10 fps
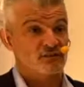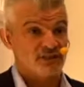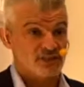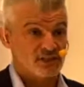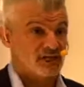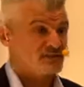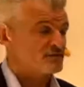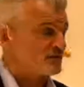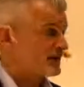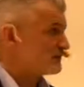been
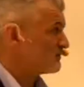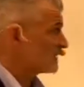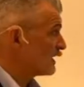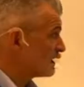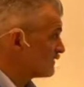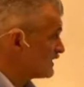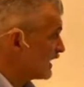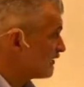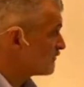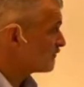certified for IVF,